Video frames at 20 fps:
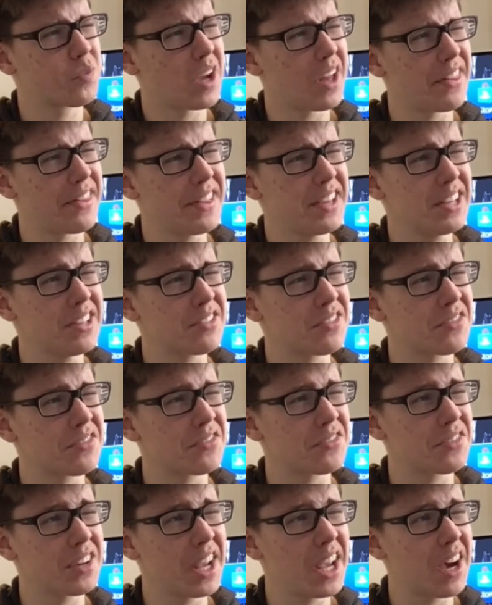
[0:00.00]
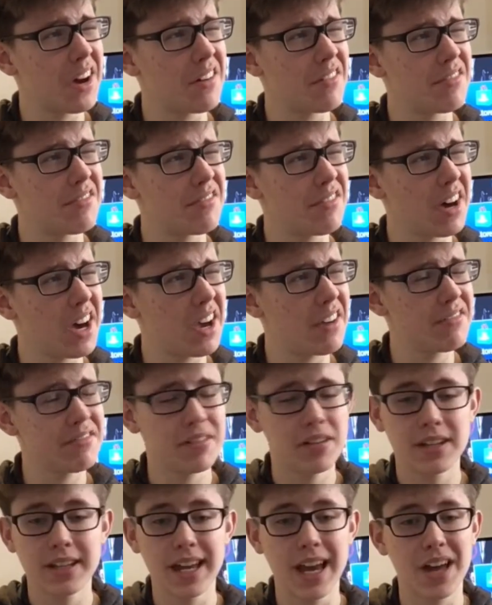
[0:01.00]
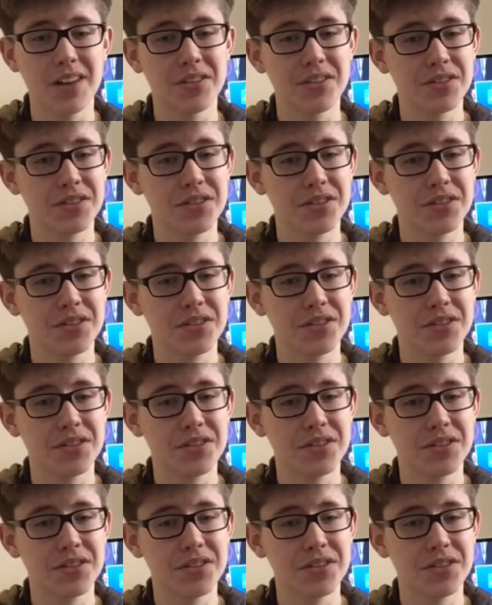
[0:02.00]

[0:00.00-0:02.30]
I think it's 3 out of 5. Yeah,